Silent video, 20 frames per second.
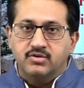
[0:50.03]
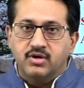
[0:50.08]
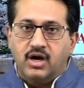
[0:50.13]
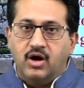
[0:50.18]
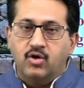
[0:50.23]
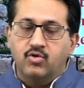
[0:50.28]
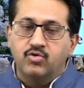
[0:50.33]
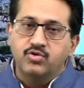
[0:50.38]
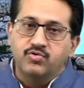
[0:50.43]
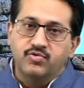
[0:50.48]

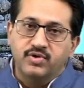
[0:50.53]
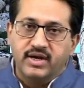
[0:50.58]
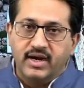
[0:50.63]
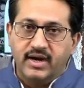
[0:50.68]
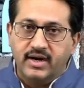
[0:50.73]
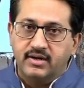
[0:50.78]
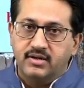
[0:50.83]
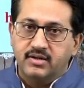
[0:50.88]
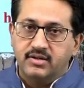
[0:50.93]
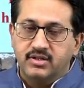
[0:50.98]
how do we
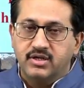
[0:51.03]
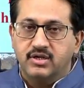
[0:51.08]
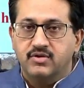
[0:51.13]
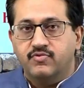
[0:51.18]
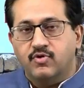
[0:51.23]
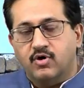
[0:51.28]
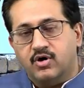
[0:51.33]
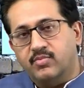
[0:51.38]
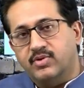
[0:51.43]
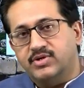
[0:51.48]
get the
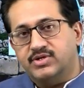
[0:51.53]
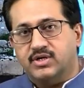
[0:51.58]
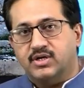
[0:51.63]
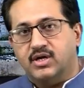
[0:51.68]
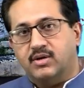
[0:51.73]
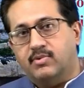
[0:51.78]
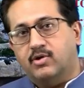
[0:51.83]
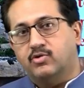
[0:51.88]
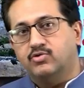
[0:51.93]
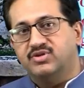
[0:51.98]

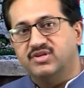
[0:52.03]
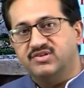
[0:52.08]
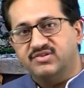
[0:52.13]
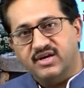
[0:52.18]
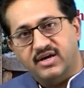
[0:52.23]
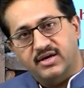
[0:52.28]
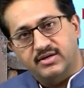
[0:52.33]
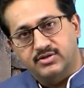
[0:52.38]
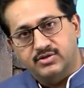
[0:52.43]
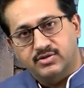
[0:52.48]
information about this
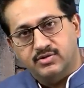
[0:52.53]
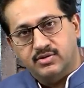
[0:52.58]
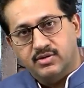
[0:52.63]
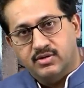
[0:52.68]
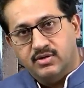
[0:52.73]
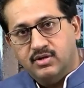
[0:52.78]
age?